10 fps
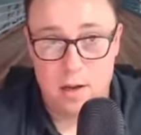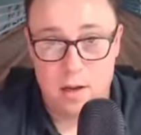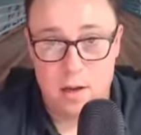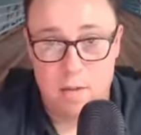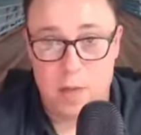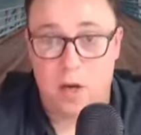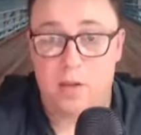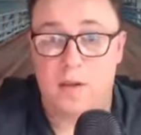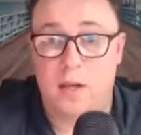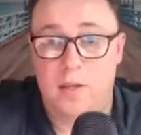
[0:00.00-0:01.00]
because
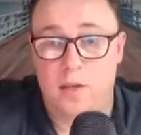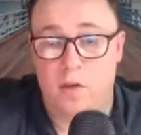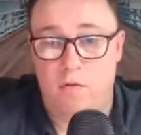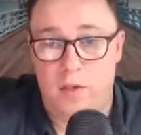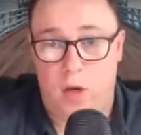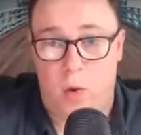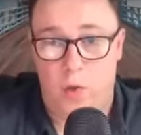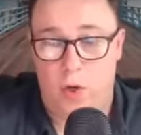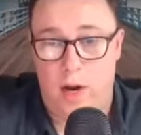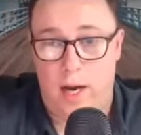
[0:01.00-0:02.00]
this is the result
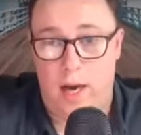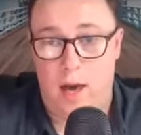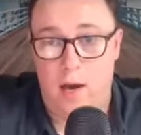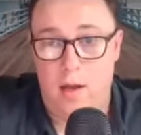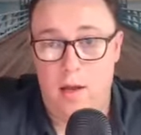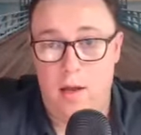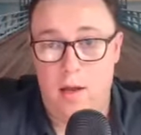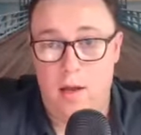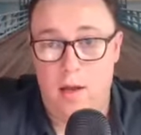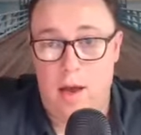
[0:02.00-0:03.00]
you're going to get.
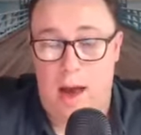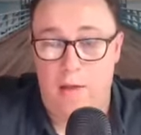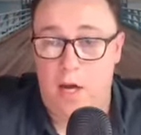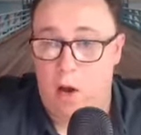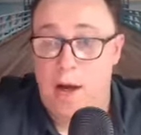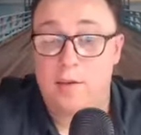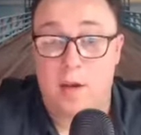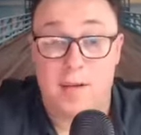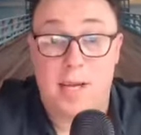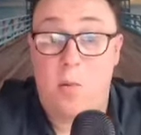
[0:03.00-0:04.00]
And the client's going
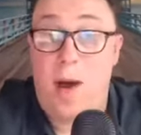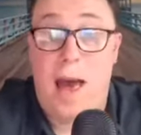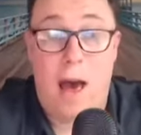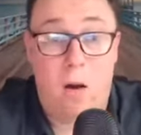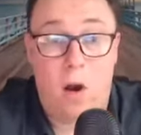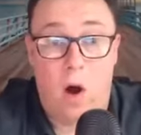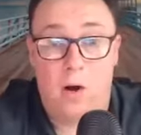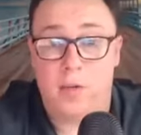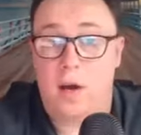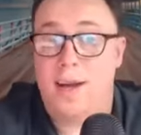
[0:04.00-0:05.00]
to say, well, how long is
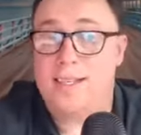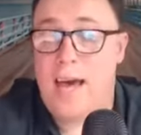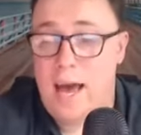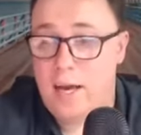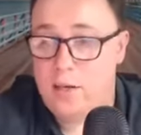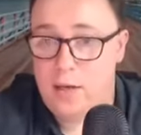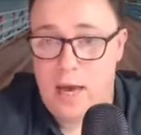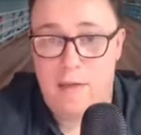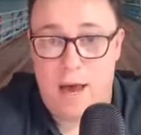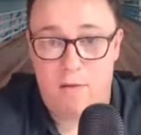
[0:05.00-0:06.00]
it going to take to get
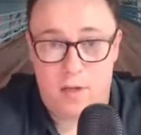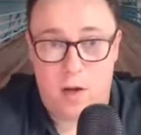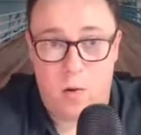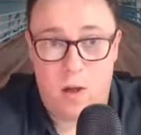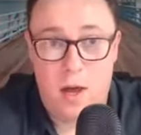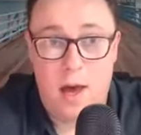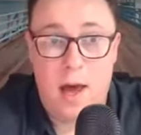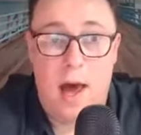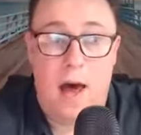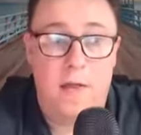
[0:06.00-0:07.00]
that result?
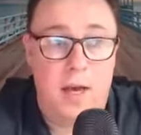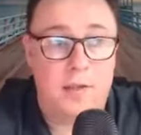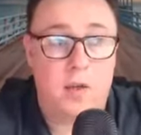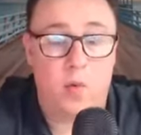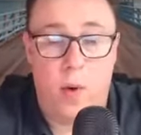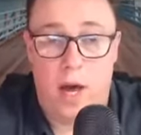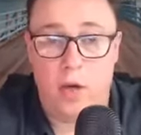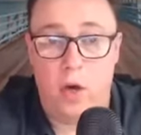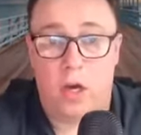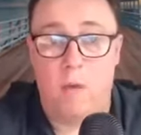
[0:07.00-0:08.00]
And this is where
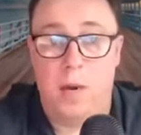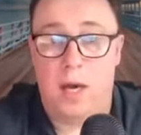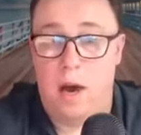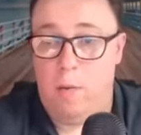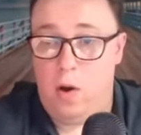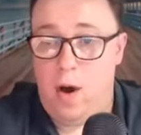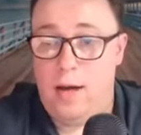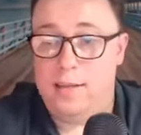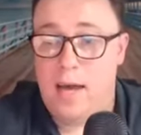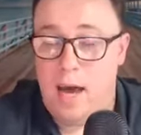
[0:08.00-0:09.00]
you can become,
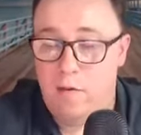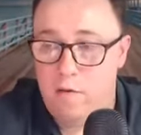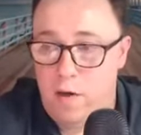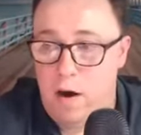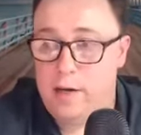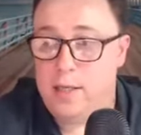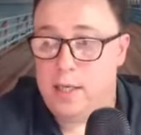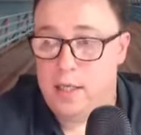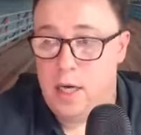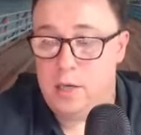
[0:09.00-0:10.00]
guys, a very
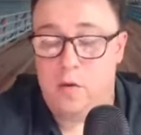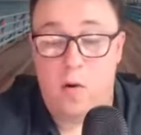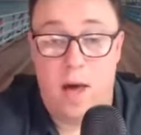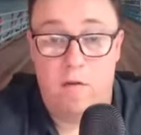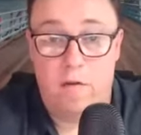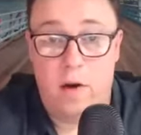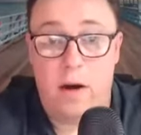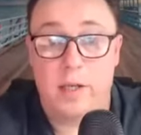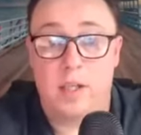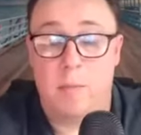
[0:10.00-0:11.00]
successful and very
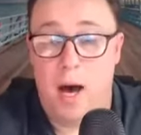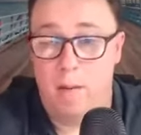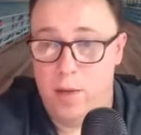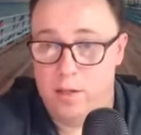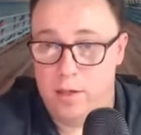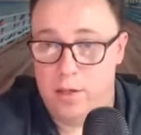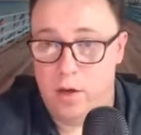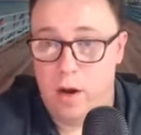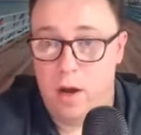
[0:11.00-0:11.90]
smart business owner.